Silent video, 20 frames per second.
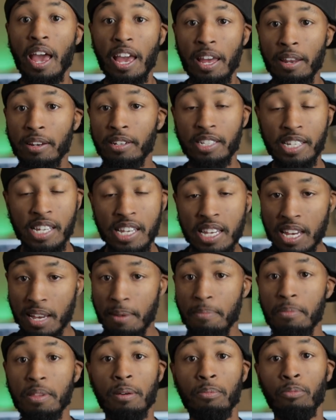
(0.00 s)
and D
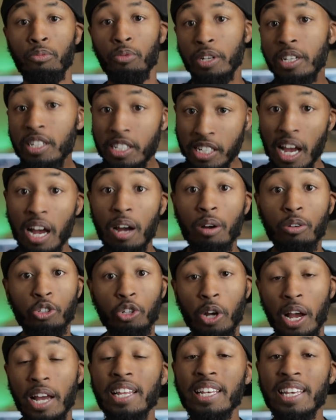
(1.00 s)
M them, reach out,
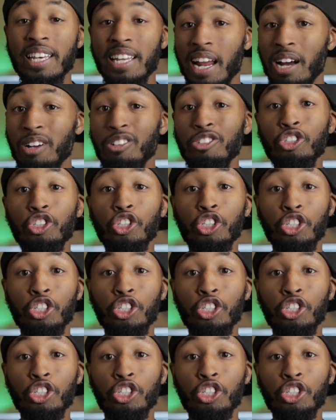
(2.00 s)
try to get out and